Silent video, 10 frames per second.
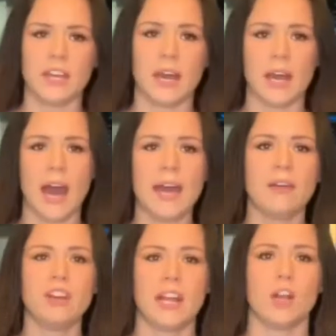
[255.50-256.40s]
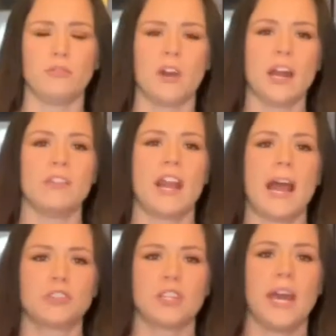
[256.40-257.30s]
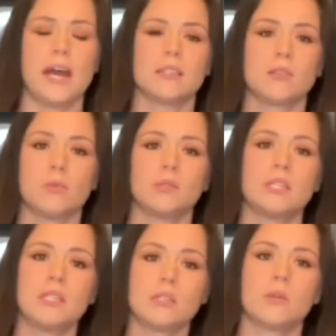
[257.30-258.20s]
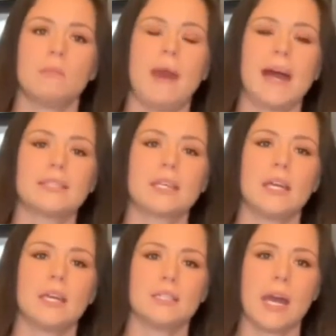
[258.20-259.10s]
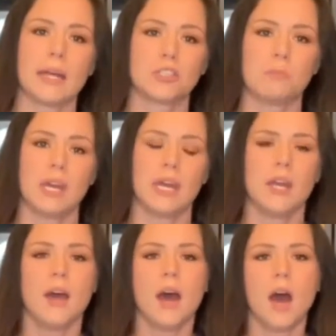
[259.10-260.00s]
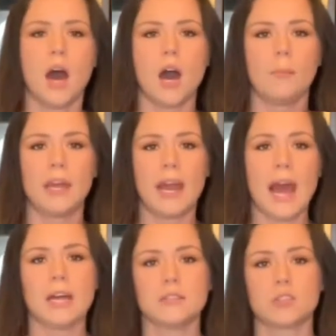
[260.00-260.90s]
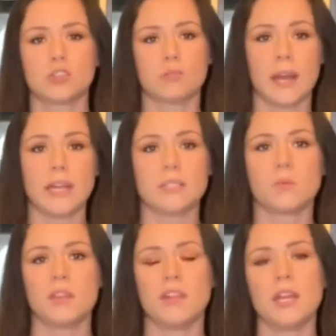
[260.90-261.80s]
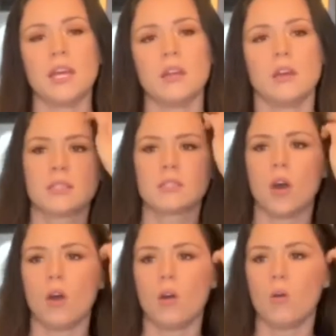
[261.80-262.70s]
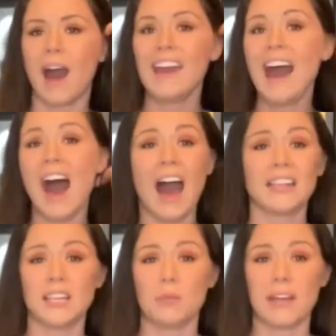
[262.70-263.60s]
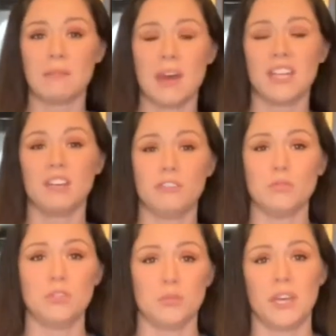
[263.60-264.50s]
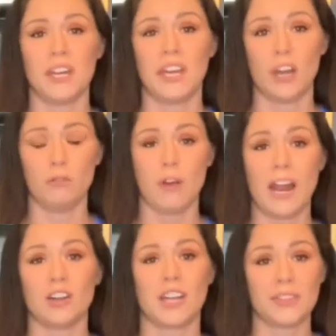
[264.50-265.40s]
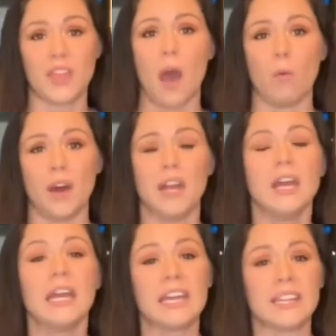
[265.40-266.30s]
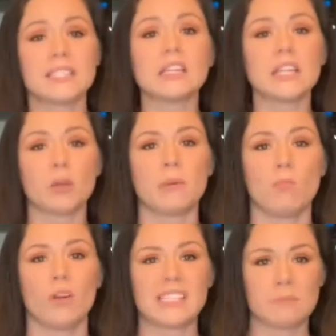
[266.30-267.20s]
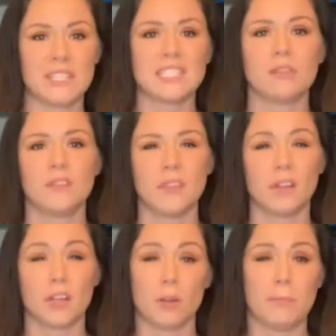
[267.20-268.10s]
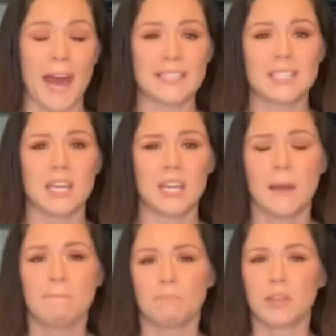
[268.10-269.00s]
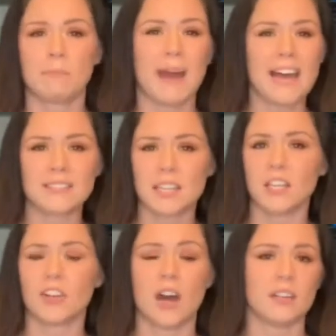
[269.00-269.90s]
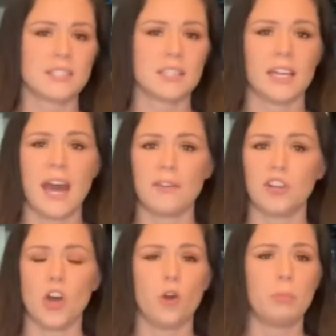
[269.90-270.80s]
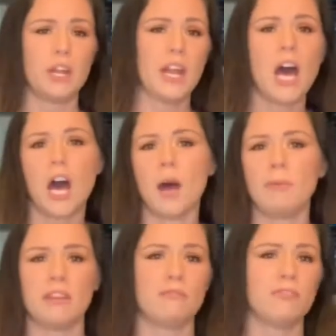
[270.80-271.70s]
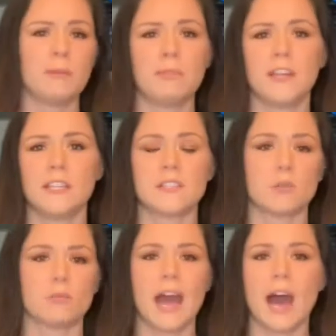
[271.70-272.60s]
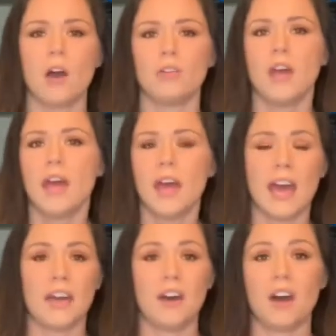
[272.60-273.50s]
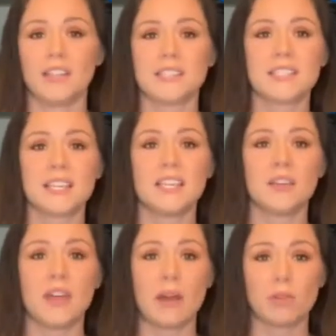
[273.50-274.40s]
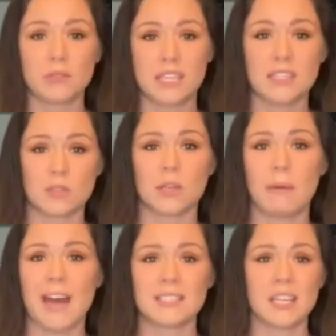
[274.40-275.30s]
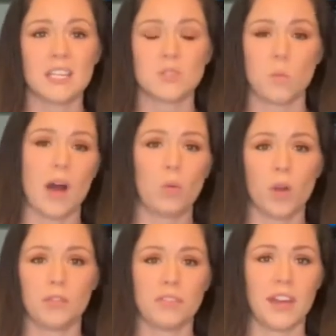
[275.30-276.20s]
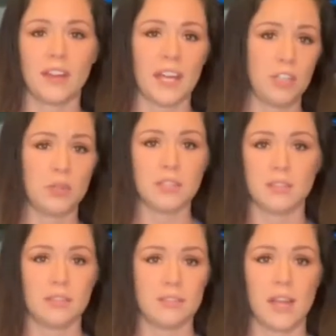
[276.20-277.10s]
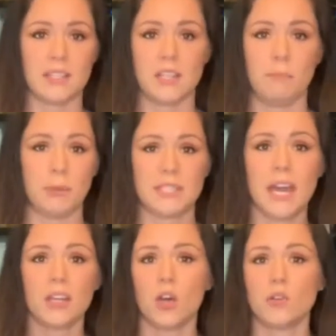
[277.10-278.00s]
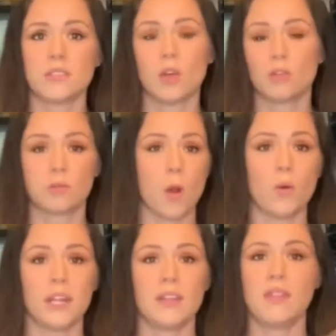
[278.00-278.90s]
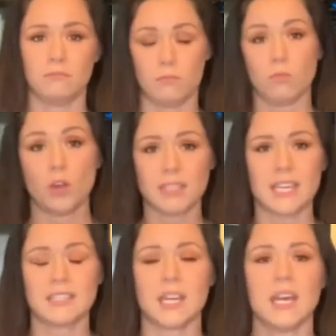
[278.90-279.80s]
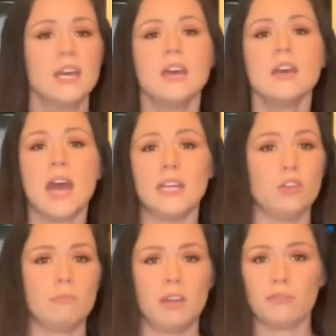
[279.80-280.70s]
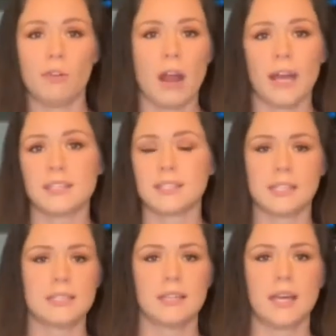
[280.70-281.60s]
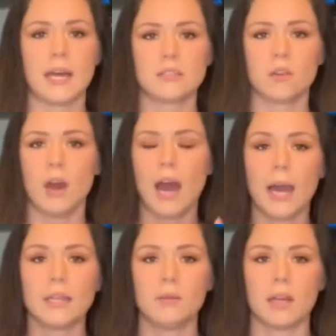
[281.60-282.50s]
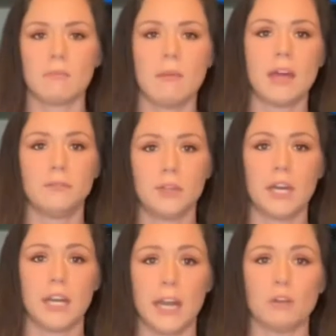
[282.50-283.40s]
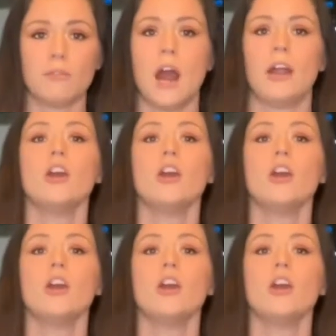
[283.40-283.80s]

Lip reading: have an air fryer that actually has a rotisserie basket attachment, and it has trays within it. So I highly recommend if you do get an air fryer, get that one. It is a little bit more expensive than the little basket, but the basket, you're constantly having to open it up and flip things around. And honestly, that rotisserie basket is well worth it. Like, you can slice up potatoes, throw it in, rotates it, and you can make fries, things like that. So highly recommend if you get an air fryer,